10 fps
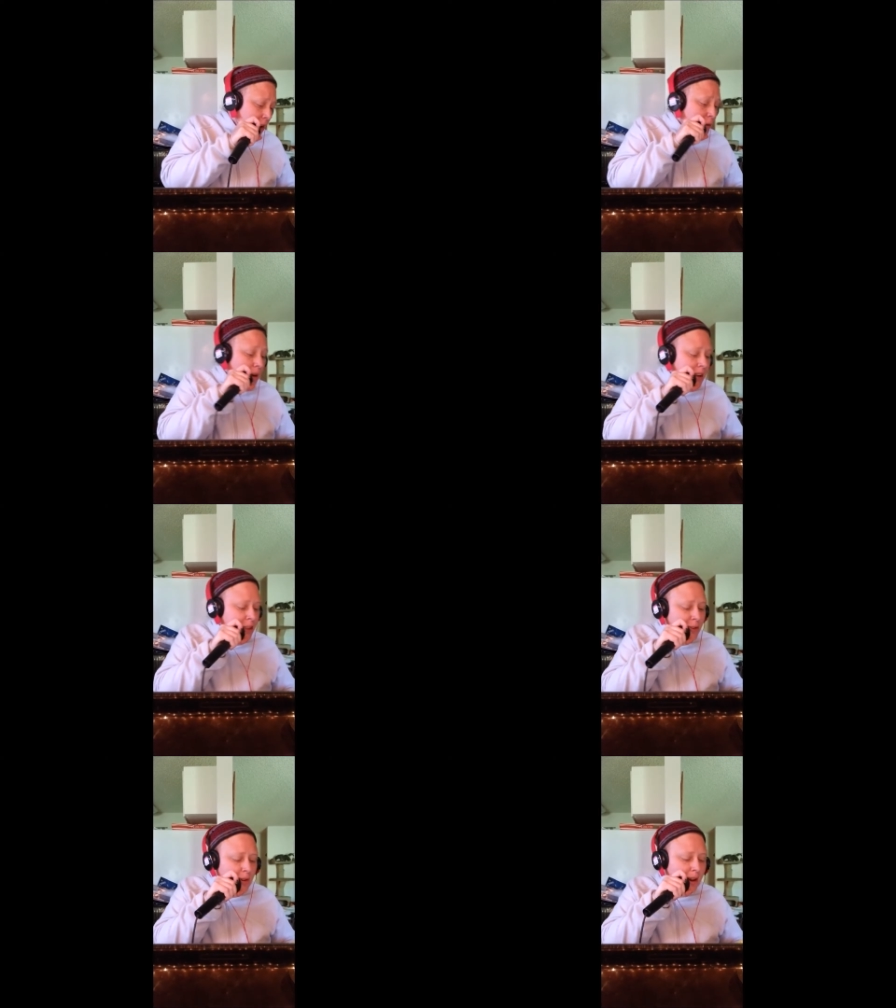working
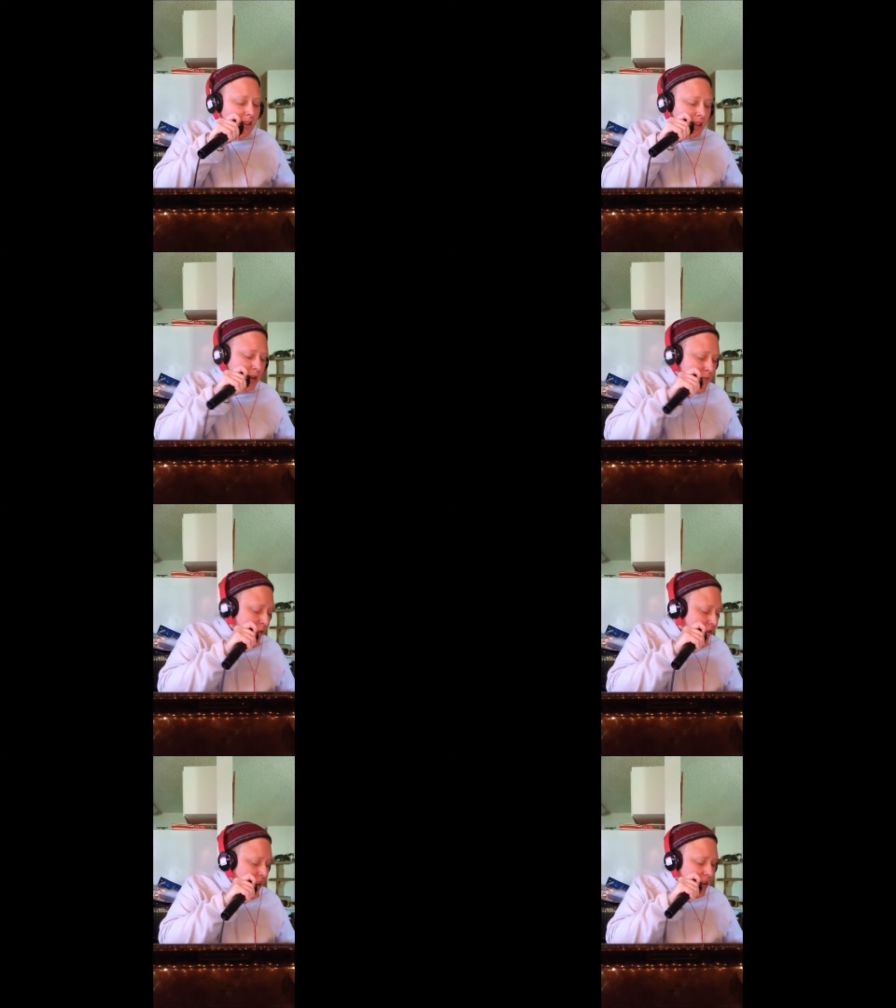through all the
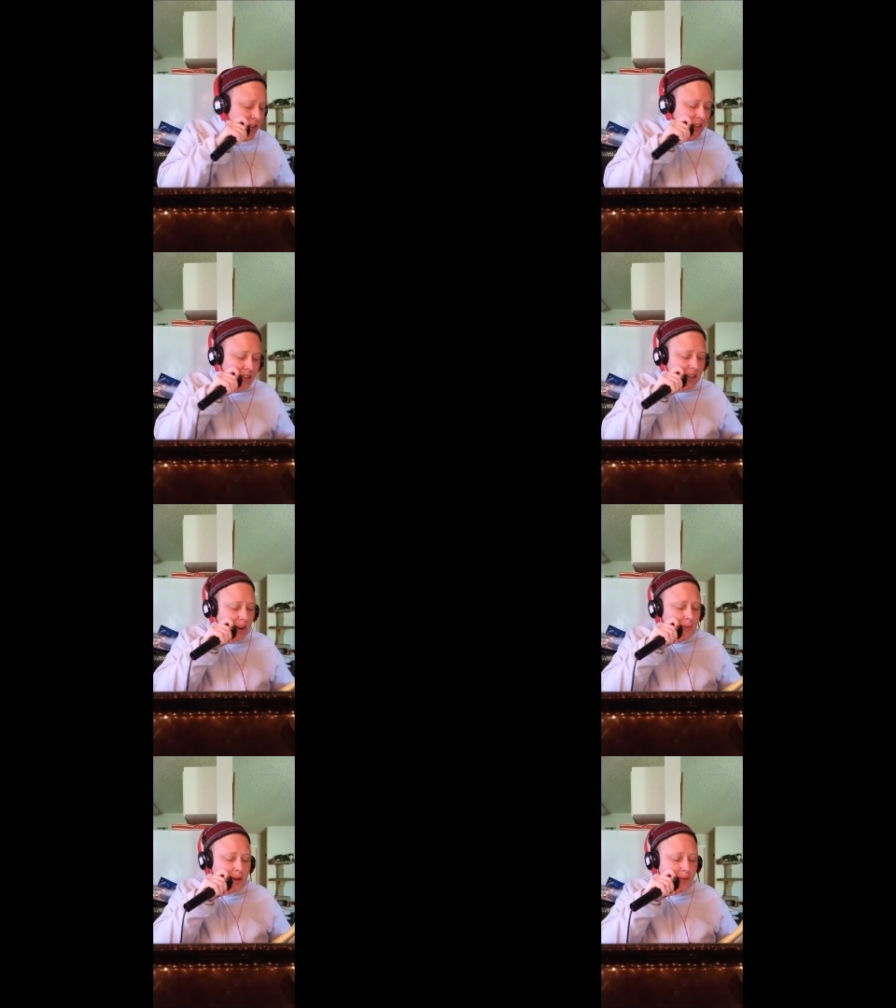imperfections and
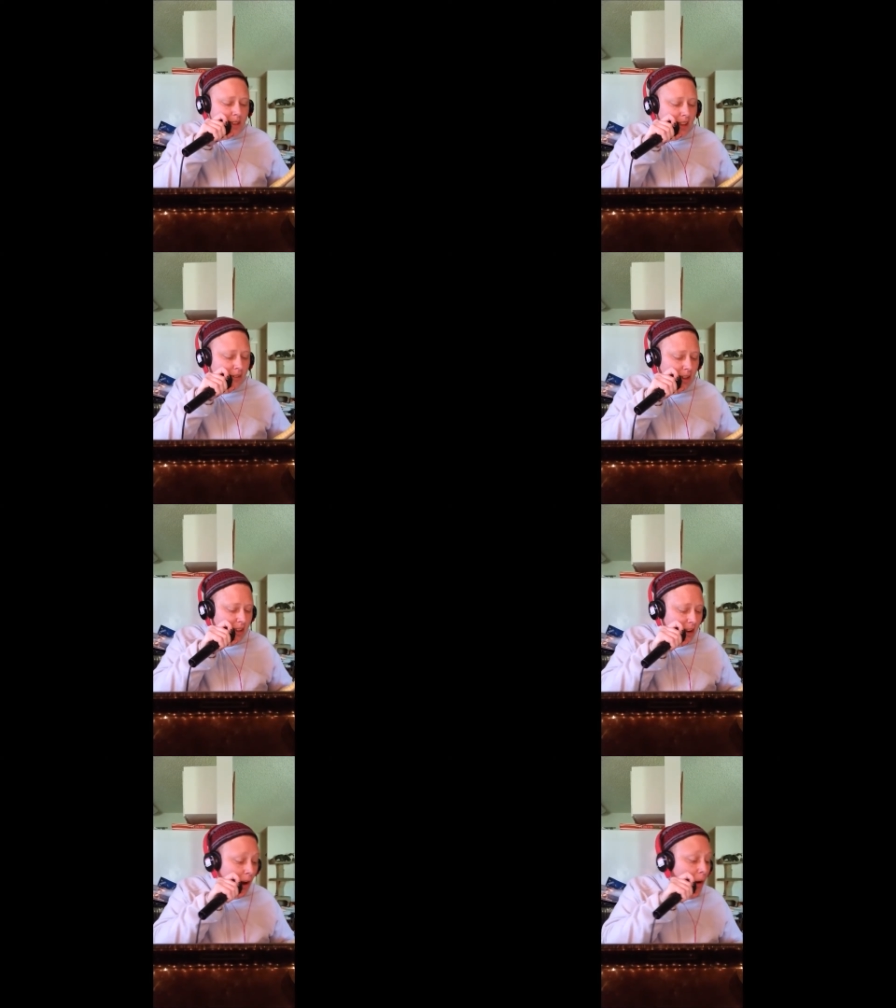hoping with
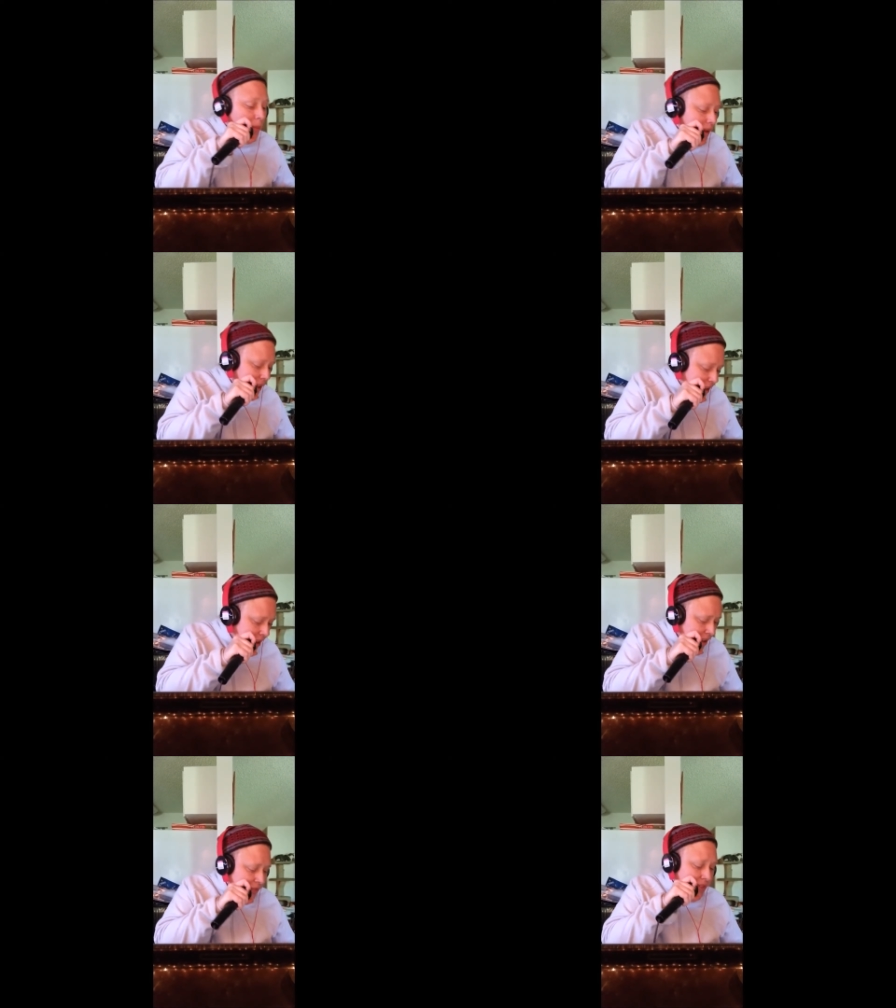everything, hoping
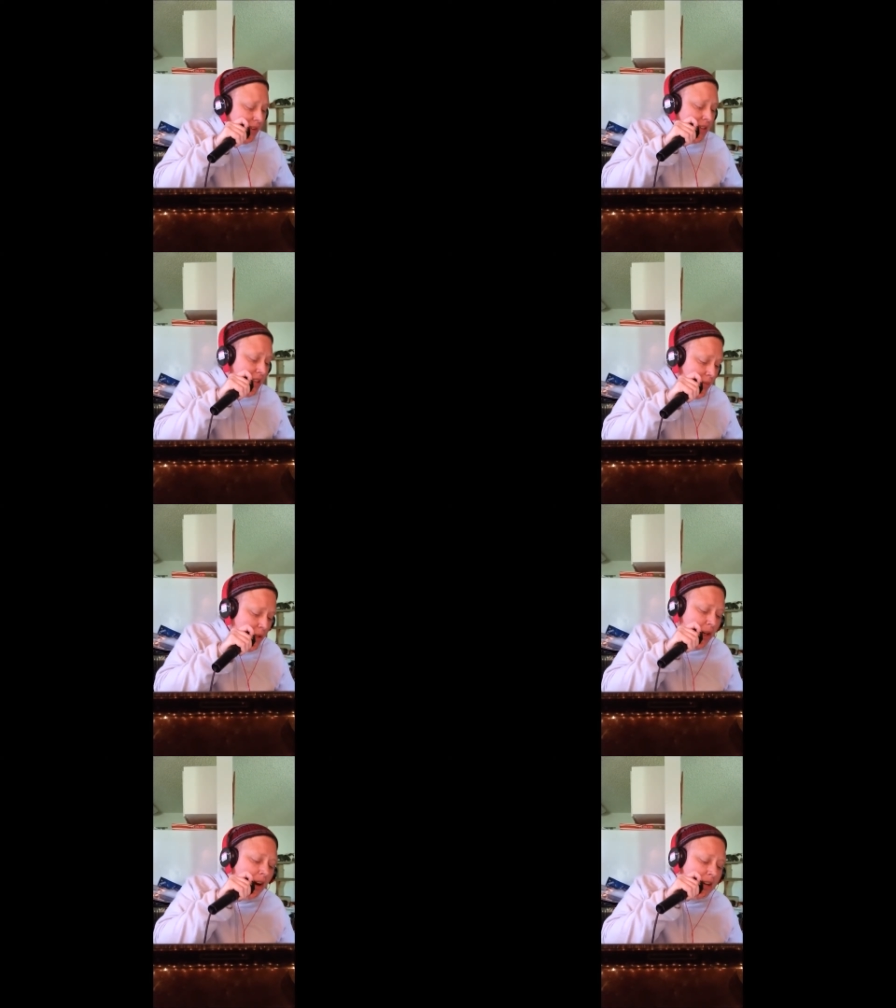there is some
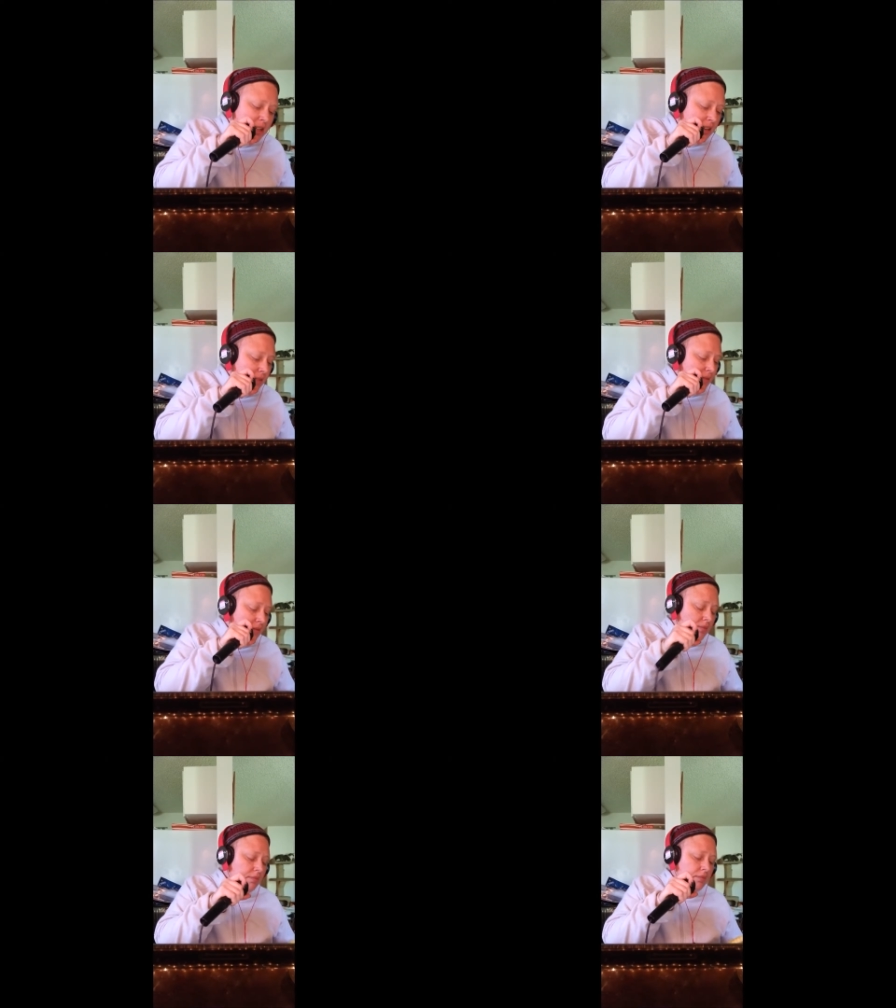change
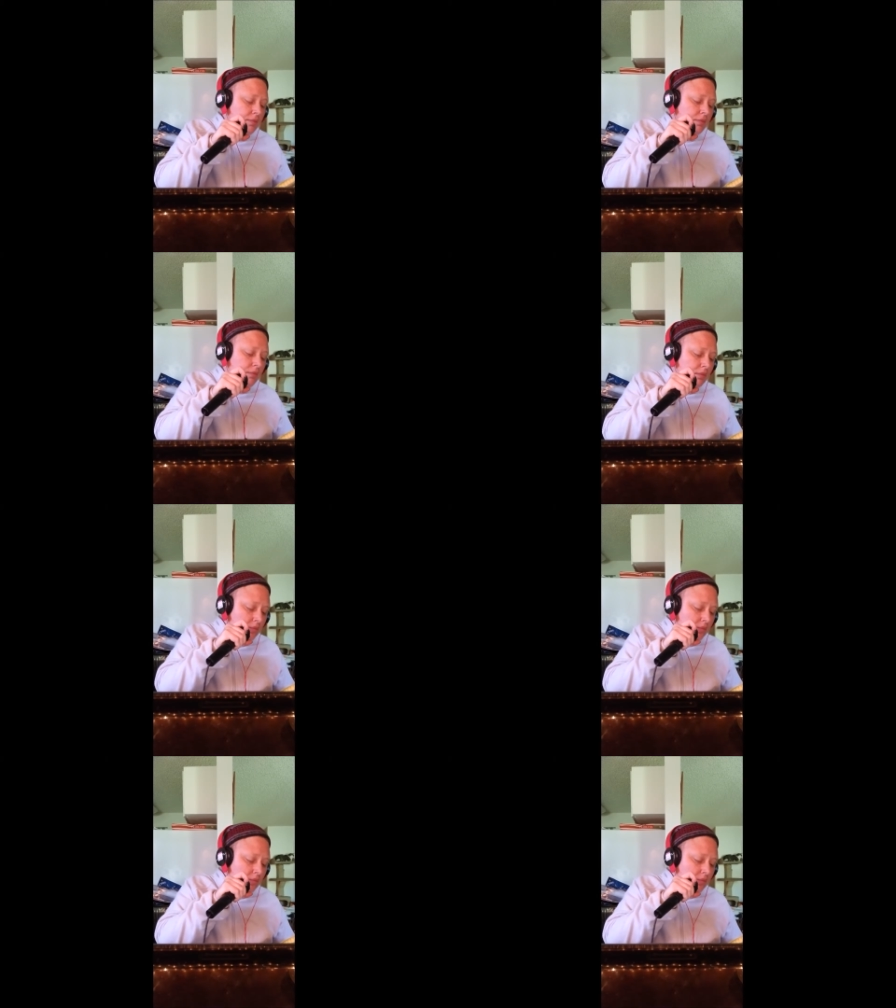in